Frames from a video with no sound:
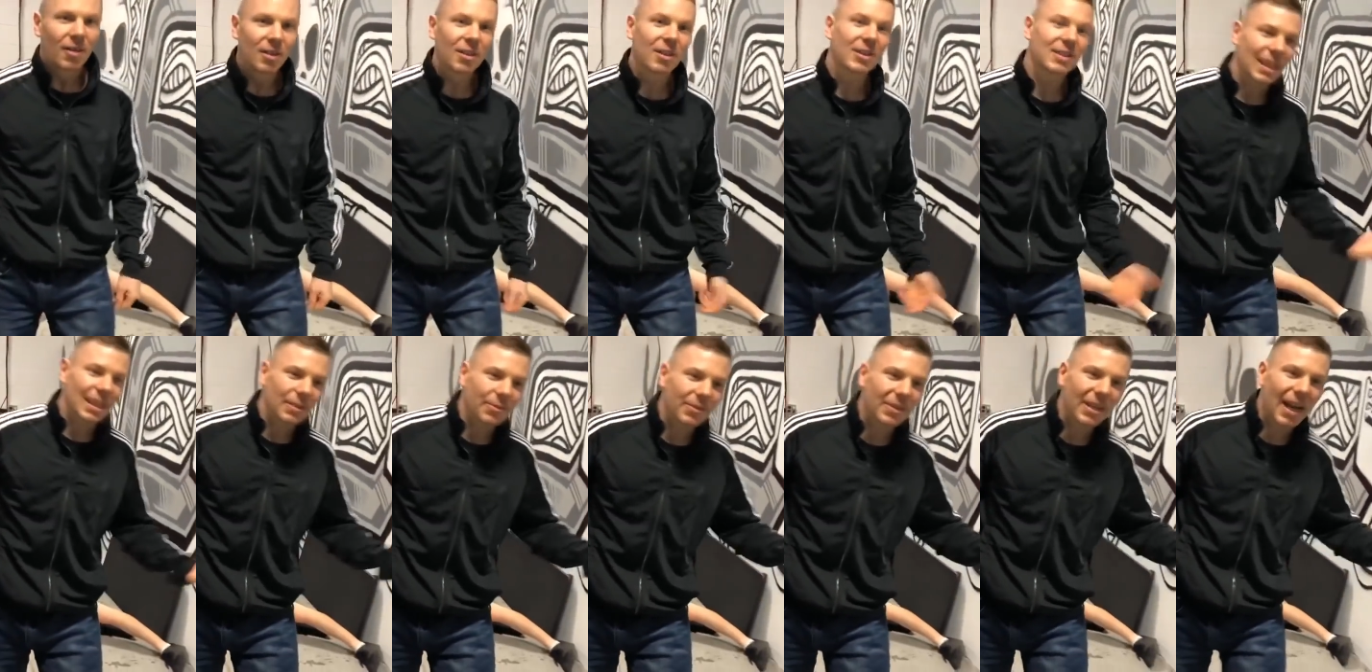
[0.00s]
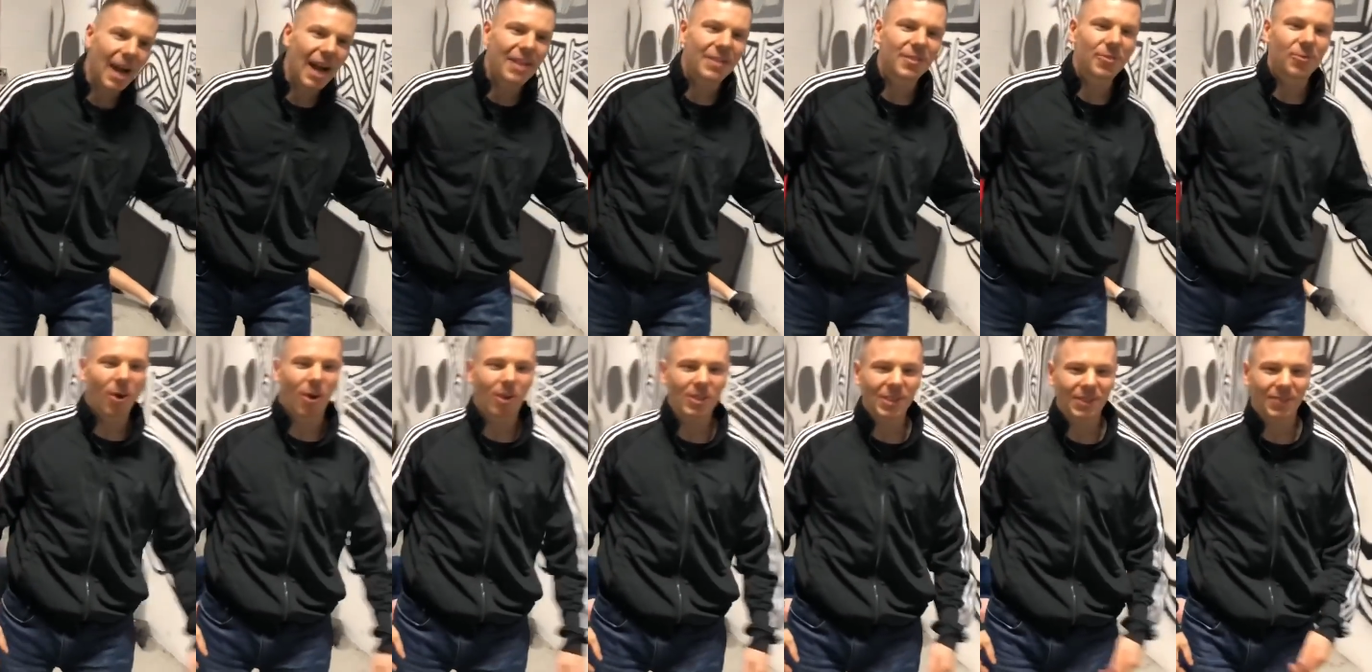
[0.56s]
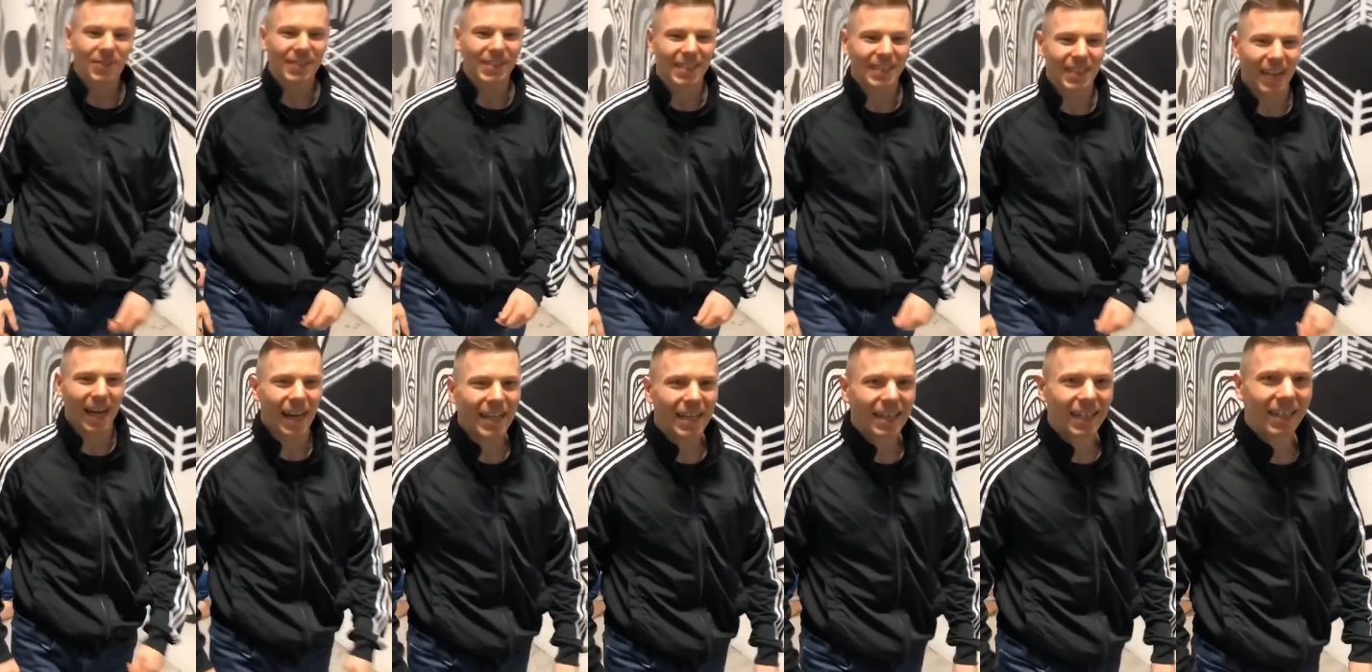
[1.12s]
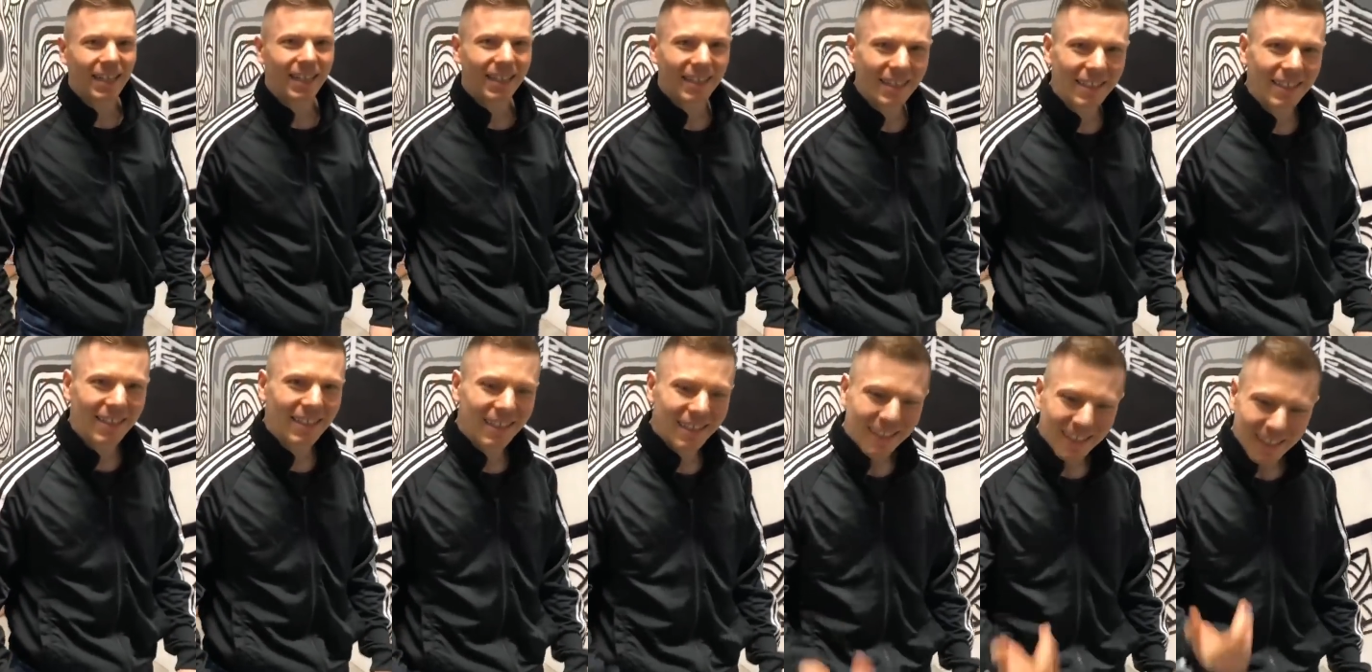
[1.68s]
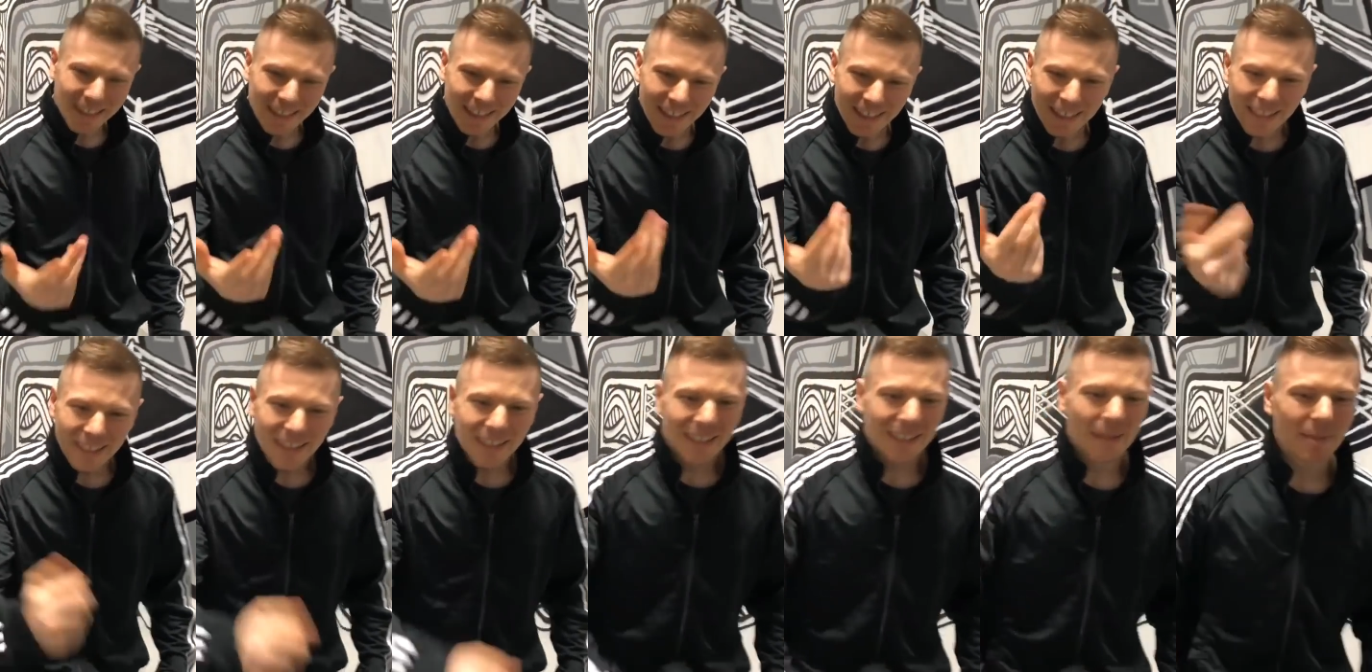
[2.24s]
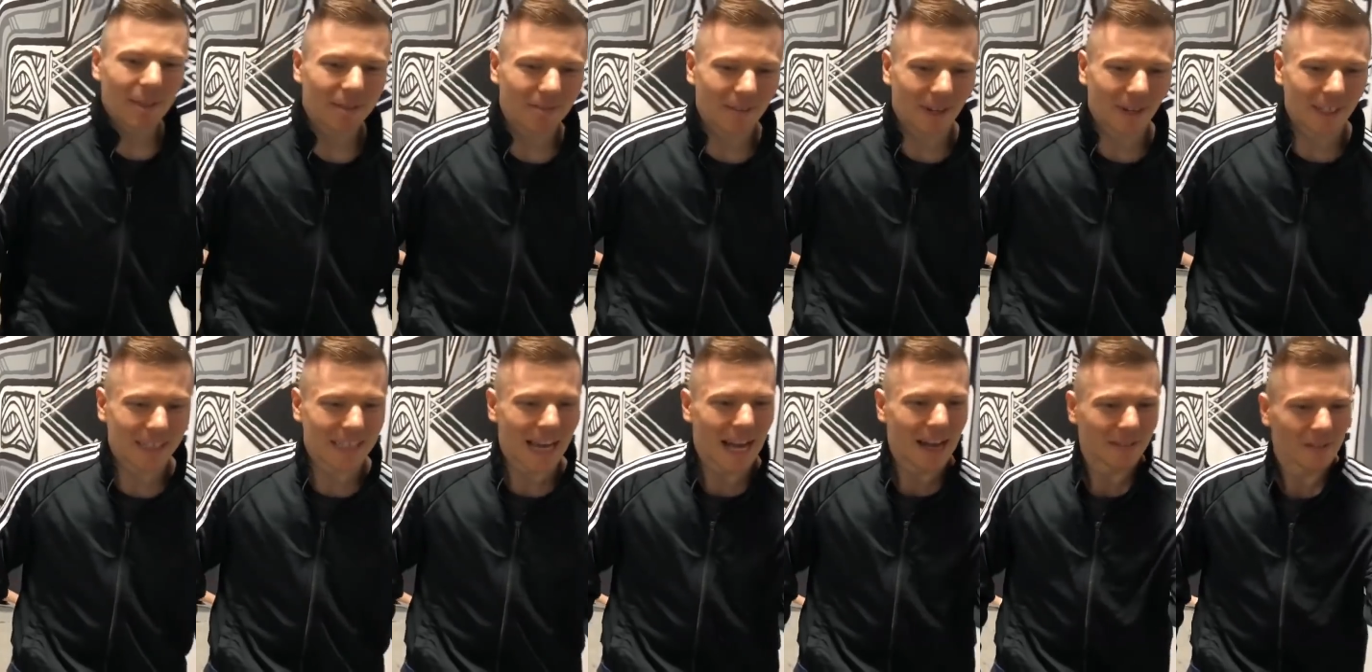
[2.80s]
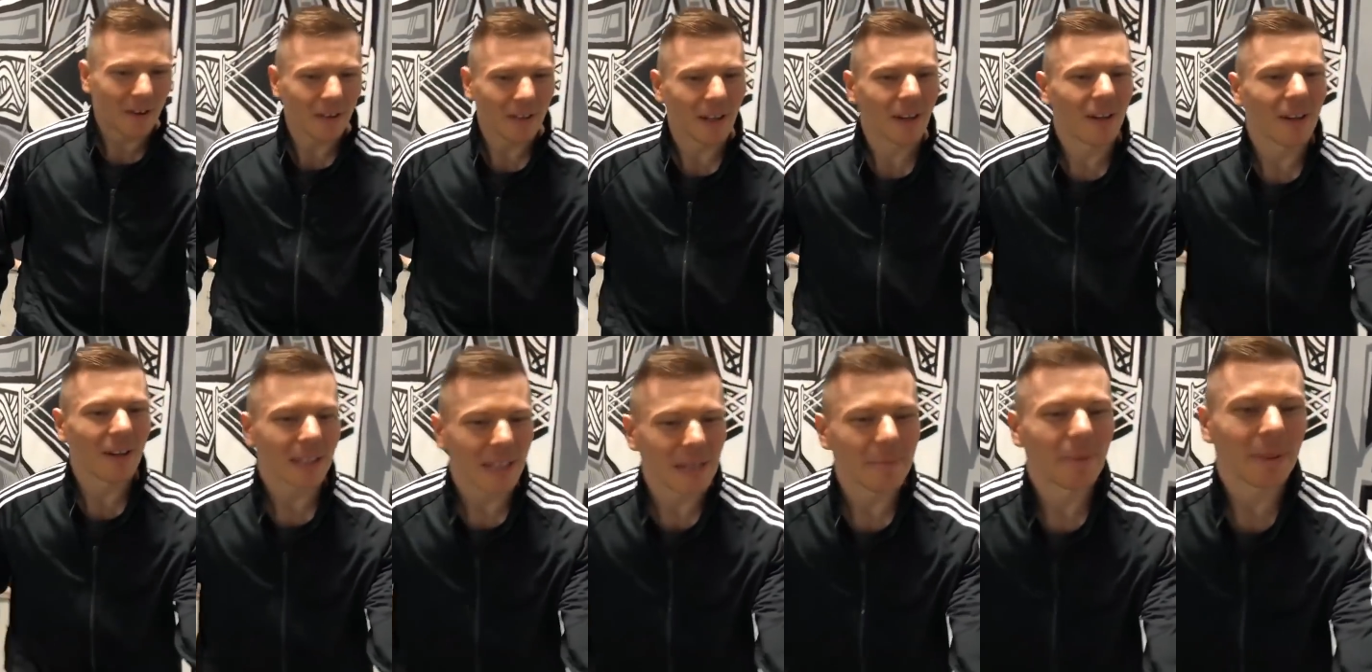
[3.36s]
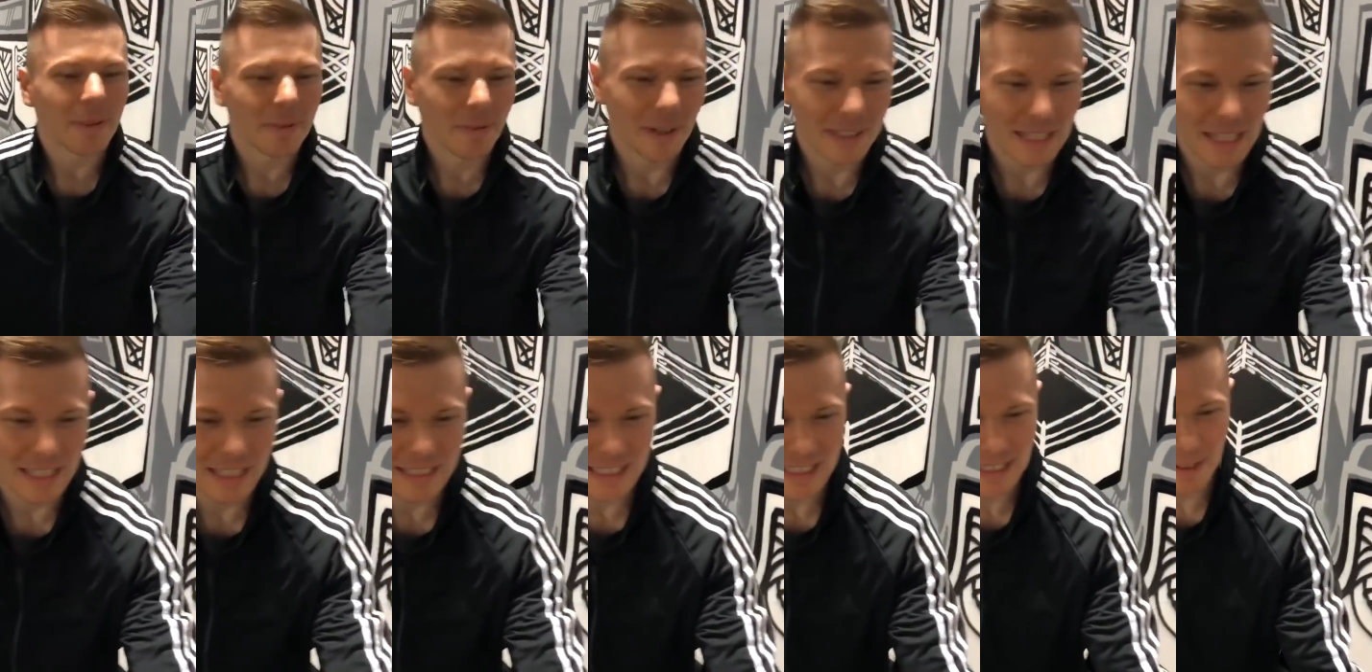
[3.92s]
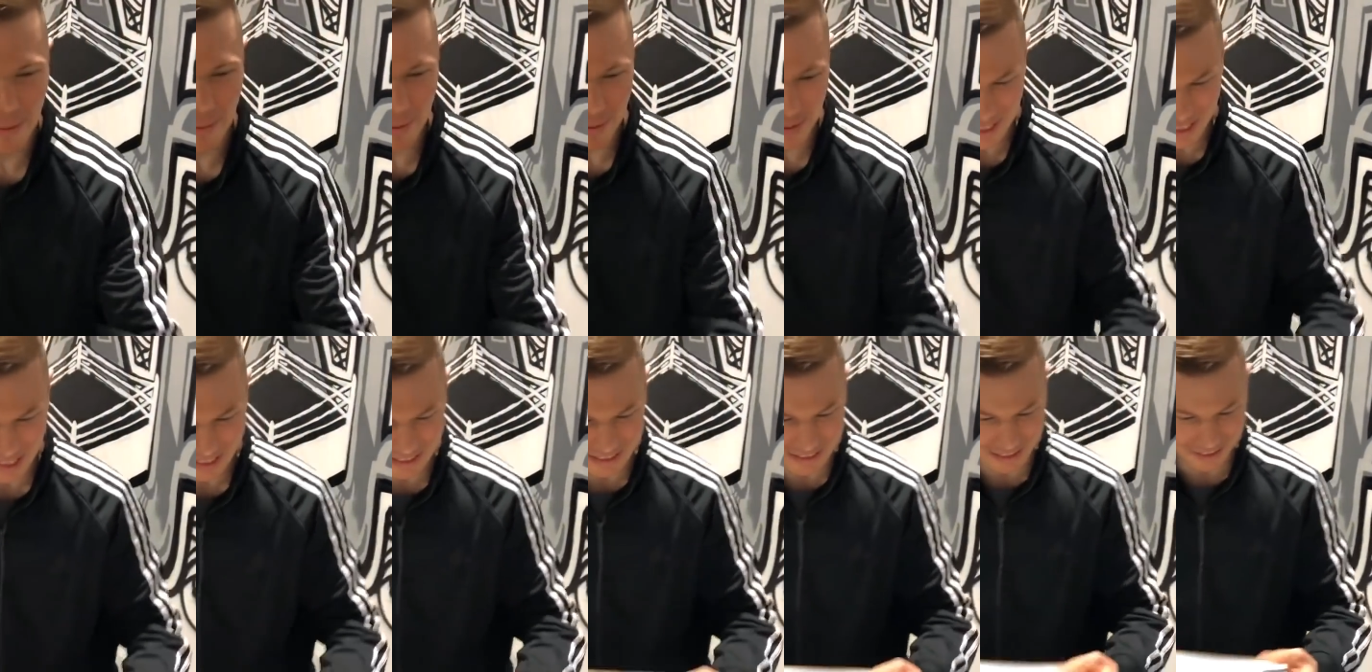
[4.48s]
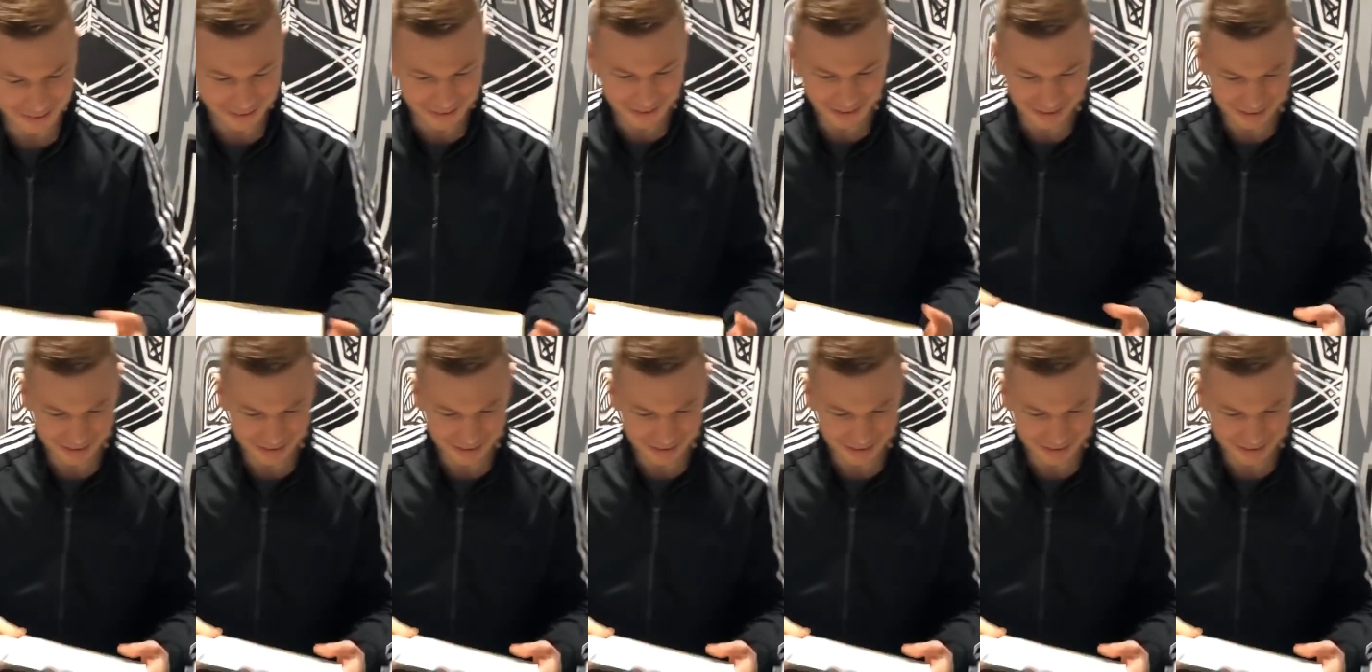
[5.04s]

looks like we got a new host for today. Give me the rundown. Hold on, give me the rundown. Let's see what we gotta do.